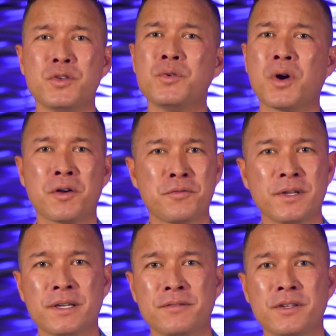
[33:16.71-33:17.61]
You are
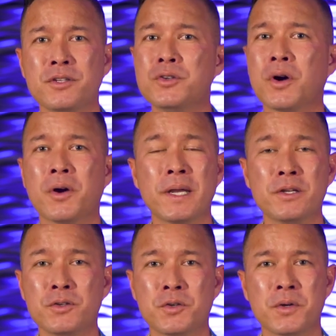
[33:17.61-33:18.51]
forgiven. You are a
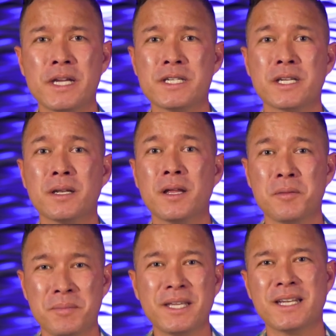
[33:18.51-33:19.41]
new creation.
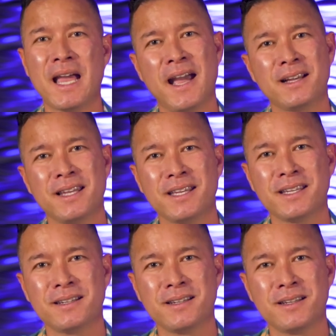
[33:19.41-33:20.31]
Begin to act like it.